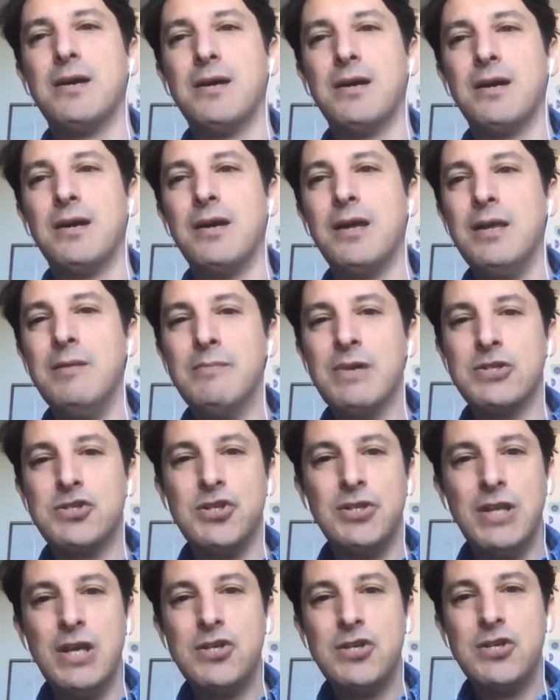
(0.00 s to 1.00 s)

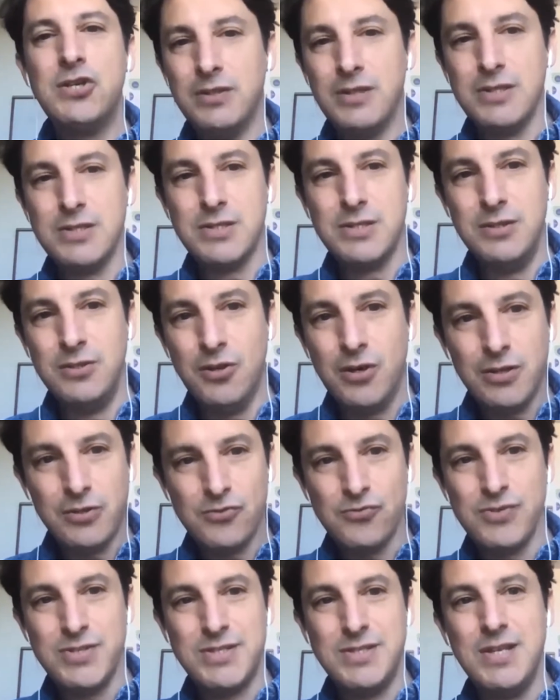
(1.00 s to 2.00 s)
imagination does not
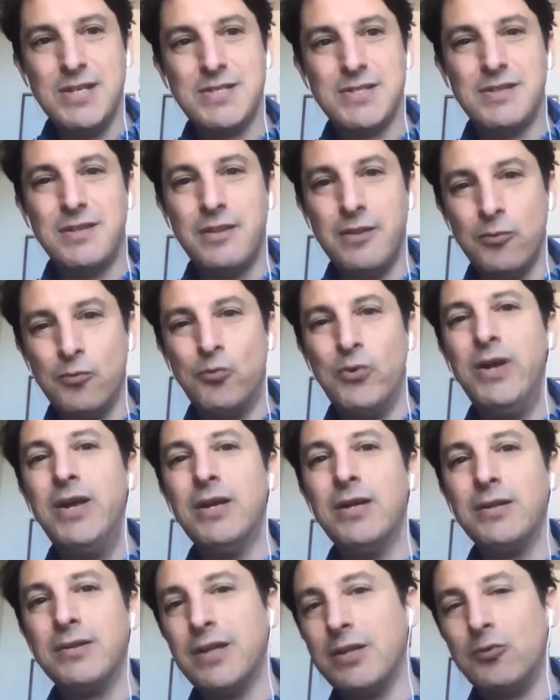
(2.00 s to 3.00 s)
resist the
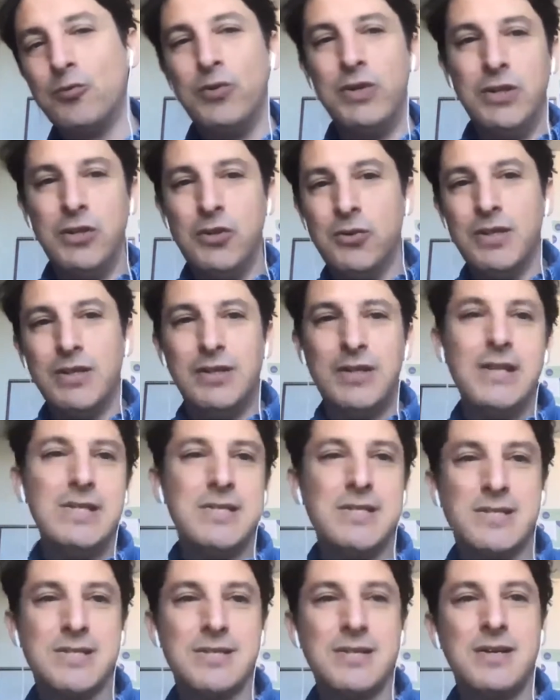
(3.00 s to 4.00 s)
will that we know that
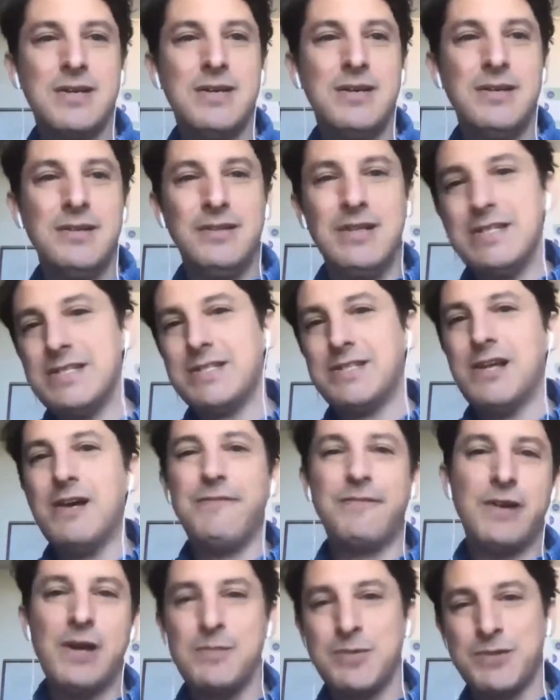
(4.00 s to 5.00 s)
this this stuff
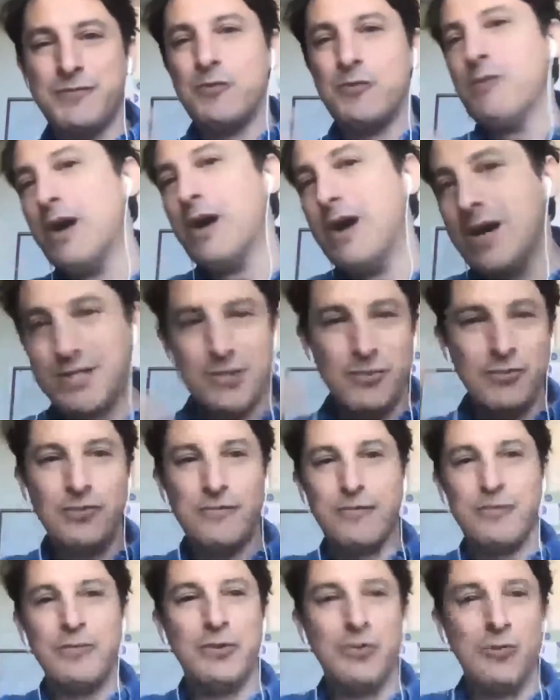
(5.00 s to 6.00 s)
comes from us and not
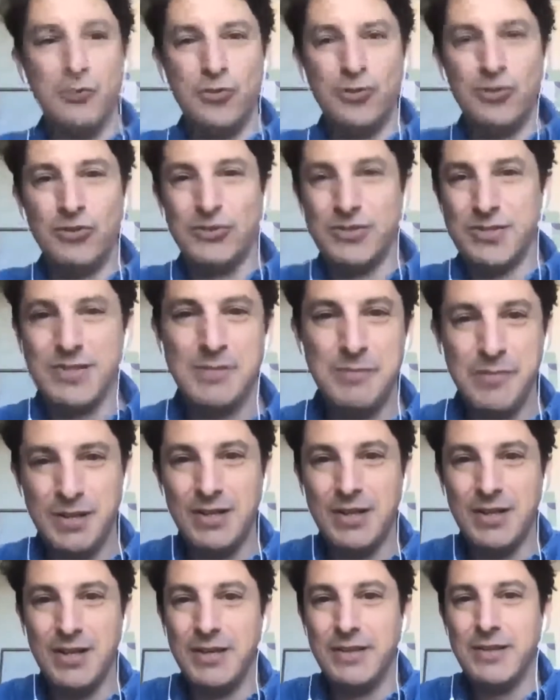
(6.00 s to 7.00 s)
from the world or something
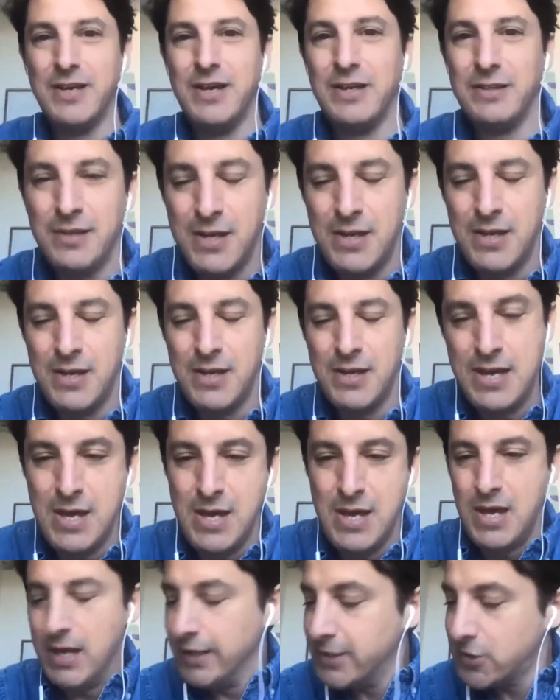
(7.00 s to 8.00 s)
like that
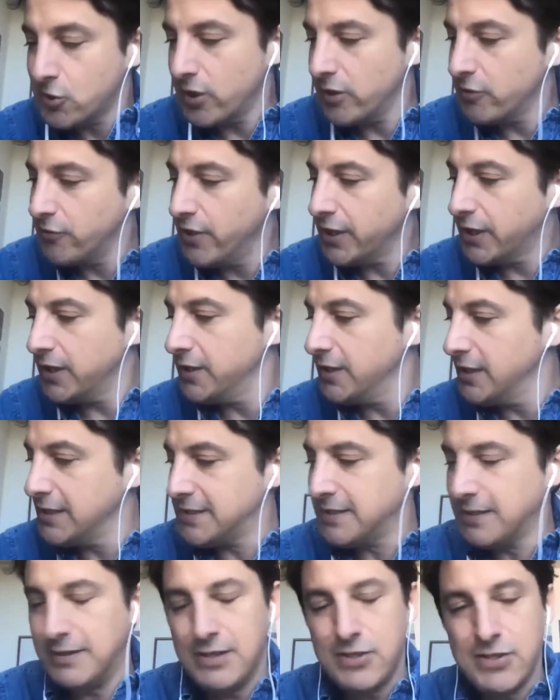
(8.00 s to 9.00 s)
and so I recognize that
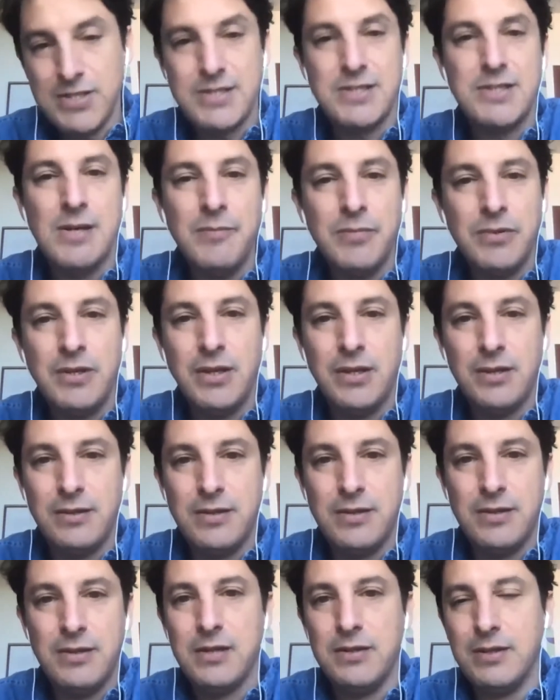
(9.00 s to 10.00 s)
there is something
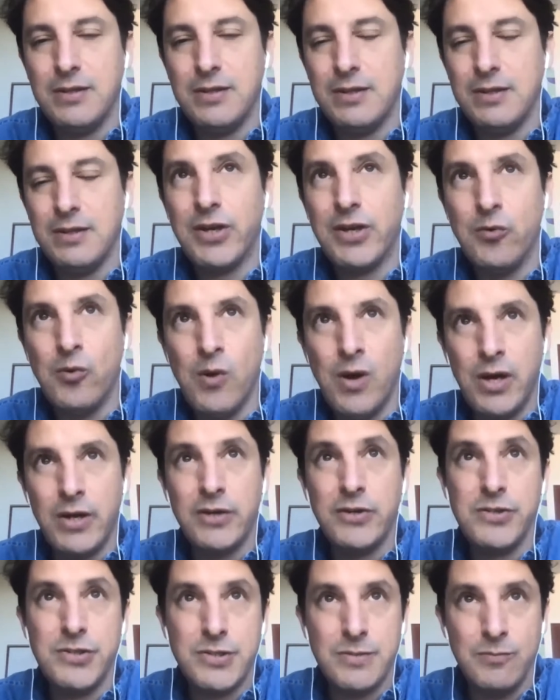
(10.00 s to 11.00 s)
there that
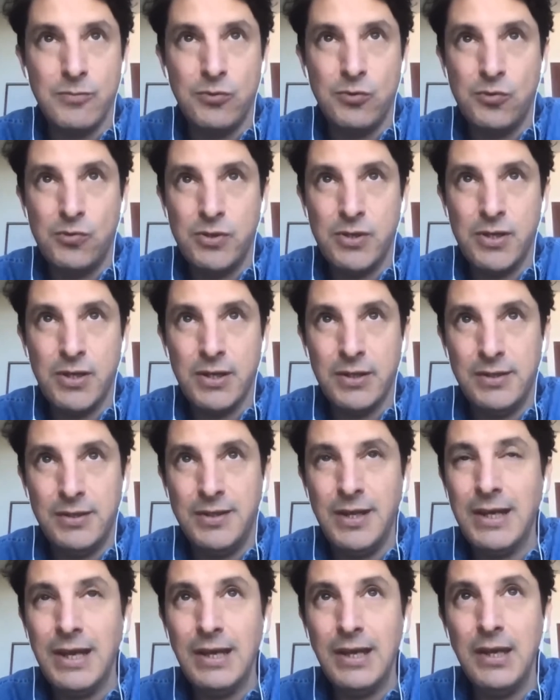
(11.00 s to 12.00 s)
requires more
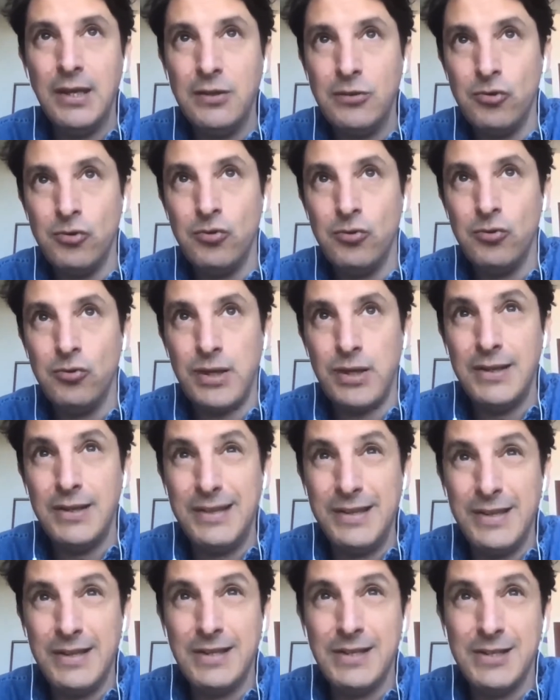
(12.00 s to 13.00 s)
digging into, and
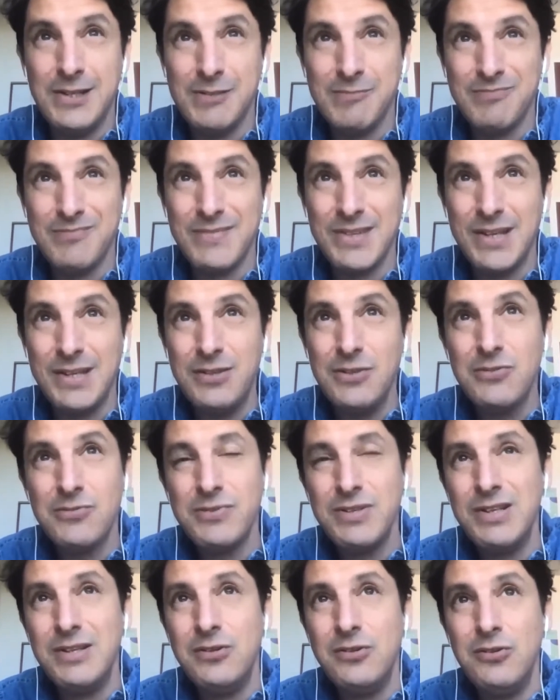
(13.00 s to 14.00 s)
um, I don't
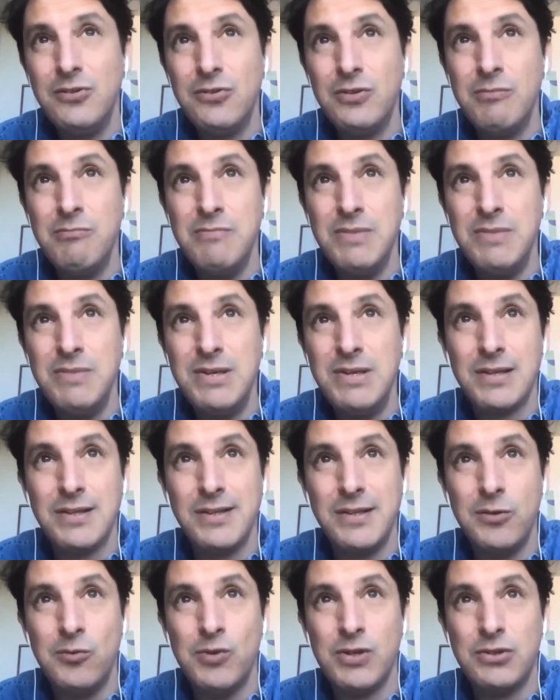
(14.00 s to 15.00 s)
really know
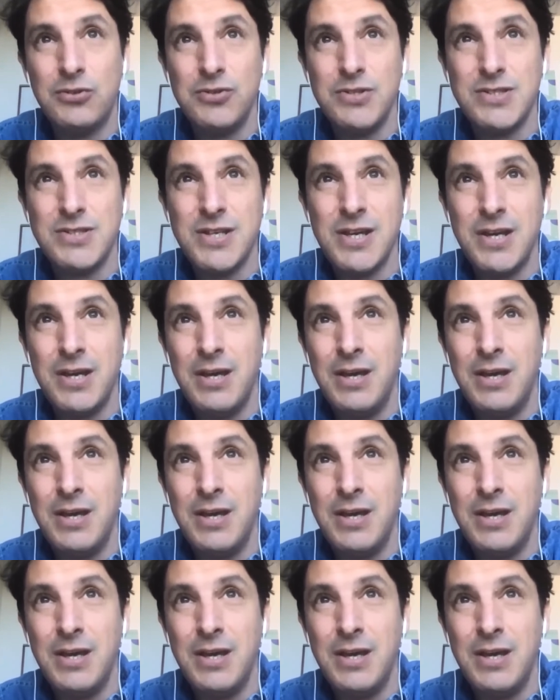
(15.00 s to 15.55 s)
immediately what to say.